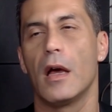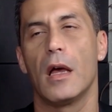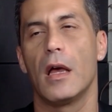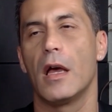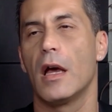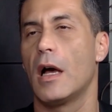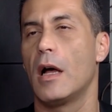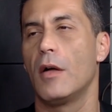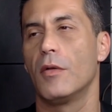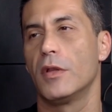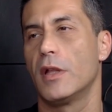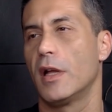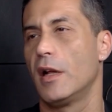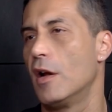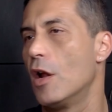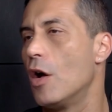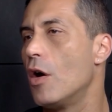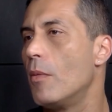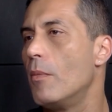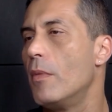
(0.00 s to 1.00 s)
around the
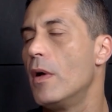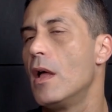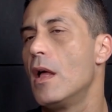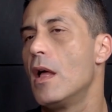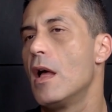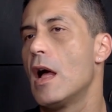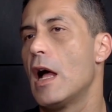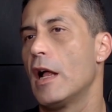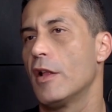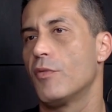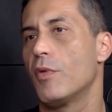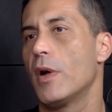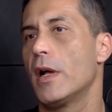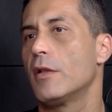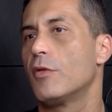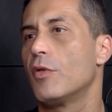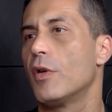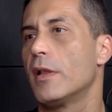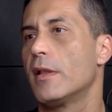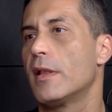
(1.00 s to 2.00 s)
globe are
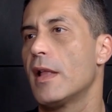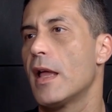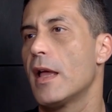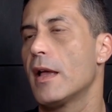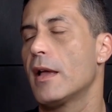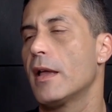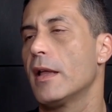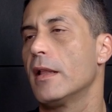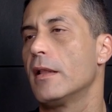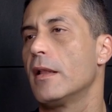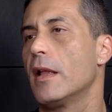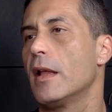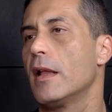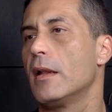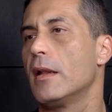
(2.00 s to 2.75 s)
trying to attack and